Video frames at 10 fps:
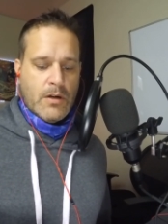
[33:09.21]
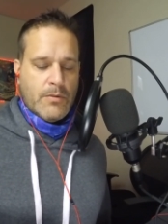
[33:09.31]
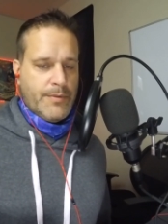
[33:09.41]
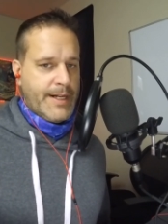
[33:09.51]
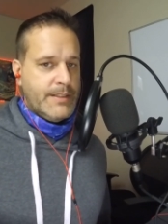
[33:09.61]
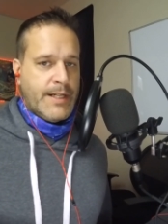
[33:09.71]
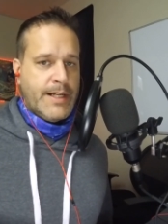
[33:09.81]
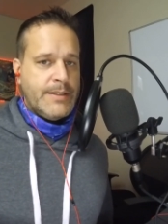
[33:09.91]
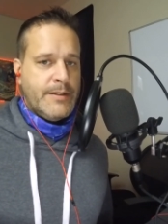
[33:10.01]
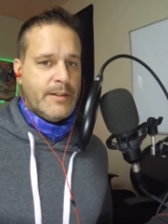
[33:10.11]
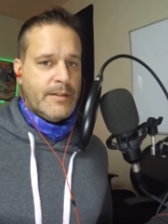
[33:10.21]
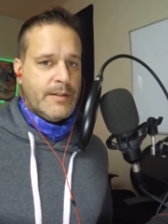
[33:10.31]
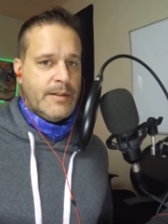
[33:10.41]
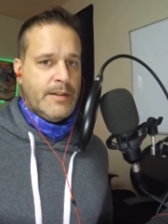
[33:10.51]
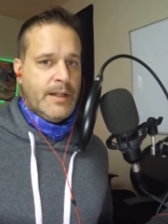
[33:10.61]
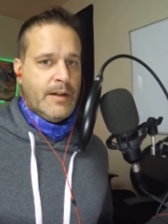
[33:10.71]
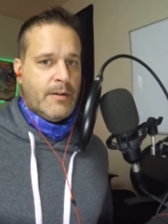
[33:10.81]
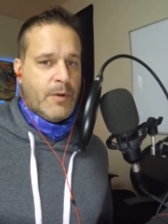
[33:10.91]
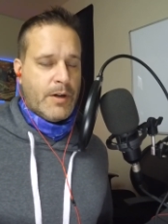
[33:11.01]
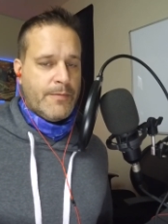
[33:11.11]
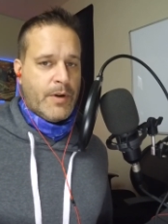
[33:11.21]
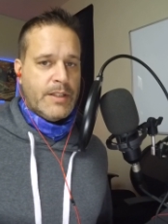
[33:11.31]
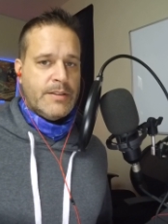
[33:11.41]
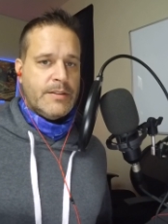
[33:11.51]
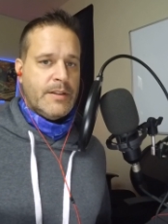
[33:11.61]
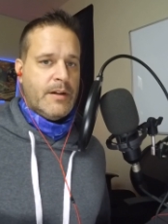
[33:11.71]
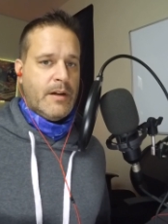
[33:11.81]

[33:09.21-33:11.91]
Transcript: re-education our workforce,